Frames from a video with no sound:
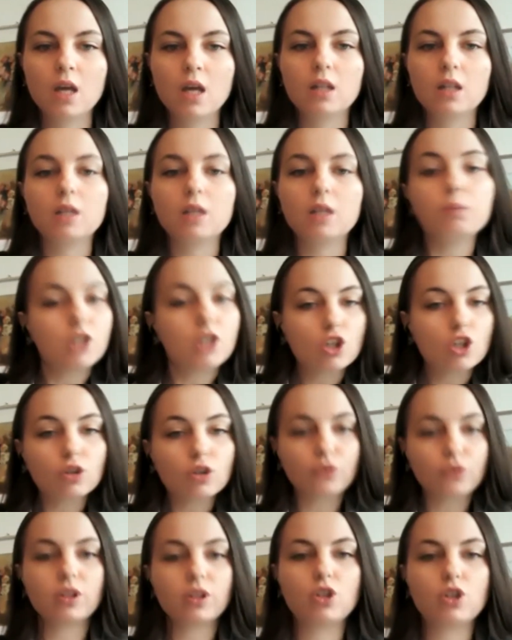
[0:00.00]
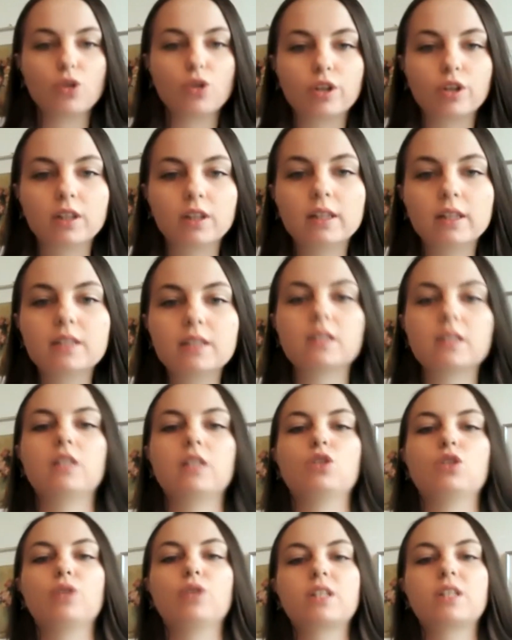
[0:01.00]
The mission of the journalist is
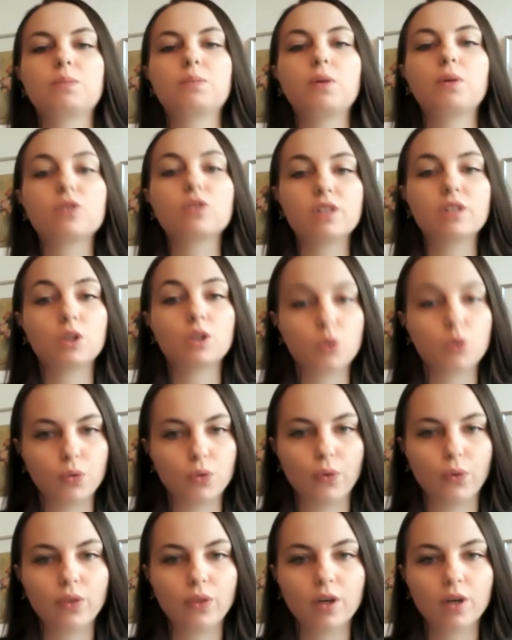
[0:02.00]
to expose the truth,